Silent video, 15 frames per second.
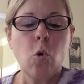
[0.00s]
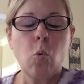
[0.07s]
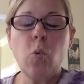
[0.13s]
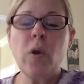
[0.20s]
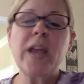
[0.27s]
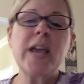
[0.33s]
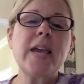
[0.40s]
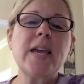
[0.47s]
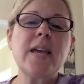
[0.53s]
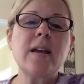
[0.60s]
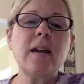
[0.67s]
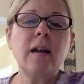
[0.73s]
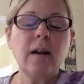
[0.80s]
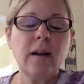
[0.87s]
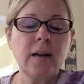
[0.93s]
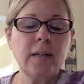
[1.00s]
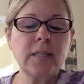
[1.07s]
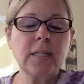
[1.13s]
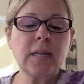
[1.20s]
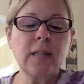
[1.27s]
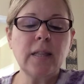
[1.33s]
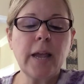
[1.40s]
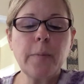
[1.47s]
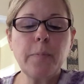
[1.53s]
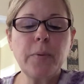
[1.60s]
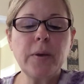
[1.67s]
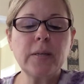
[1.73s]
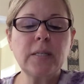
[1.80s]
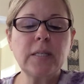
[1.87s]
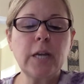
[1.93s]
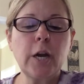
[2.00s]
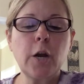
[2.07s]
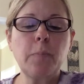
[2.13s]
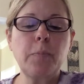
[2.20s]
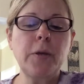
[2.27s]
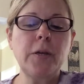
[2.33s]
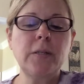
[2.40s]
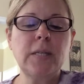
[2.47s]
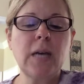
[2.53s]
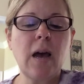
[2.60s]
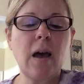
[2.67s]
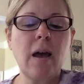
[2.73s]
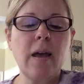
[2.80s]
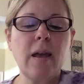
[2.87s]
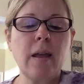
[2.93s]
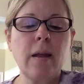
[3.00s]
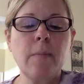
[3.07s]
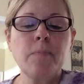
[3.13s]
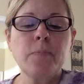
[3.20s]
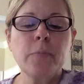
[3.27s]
We, Asclepius Therapeuti,